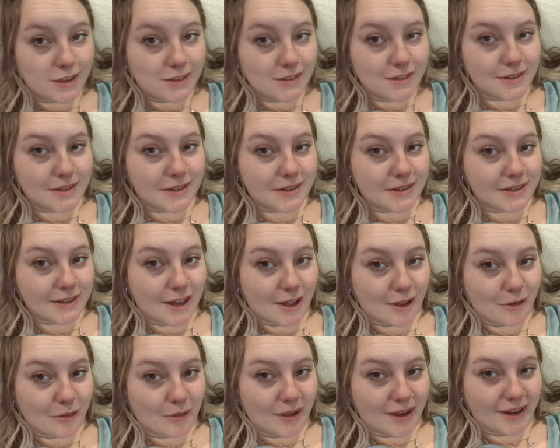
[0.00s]
this is
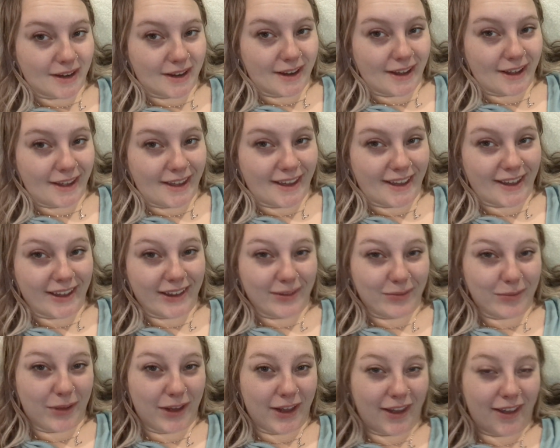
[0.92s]
now when I get
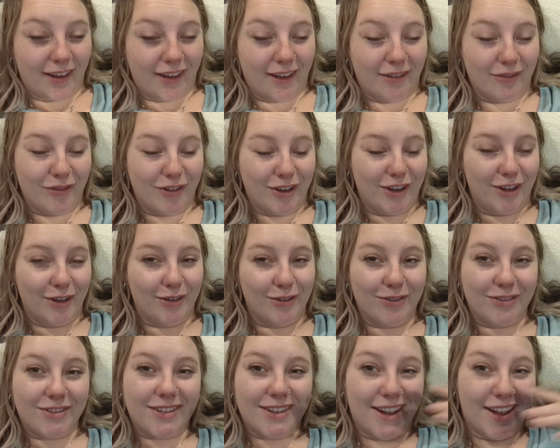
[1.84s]
my
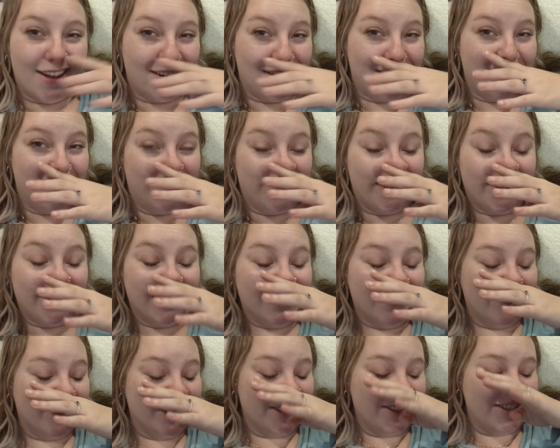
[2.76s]
videos edited
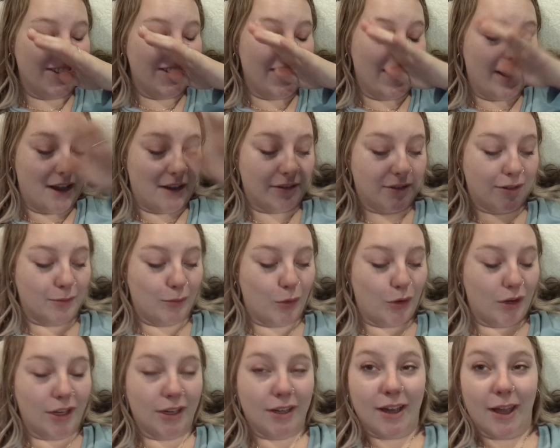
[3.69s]
when she has her
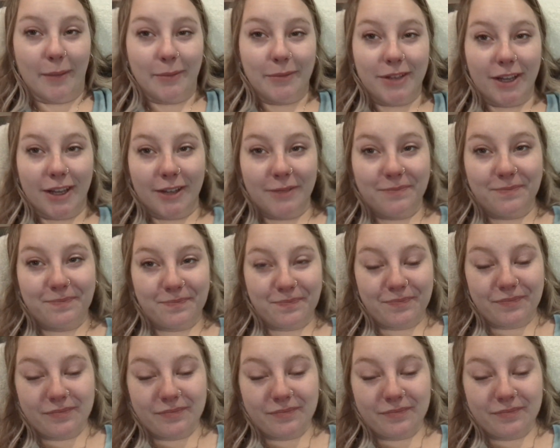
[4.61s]
morning nap time.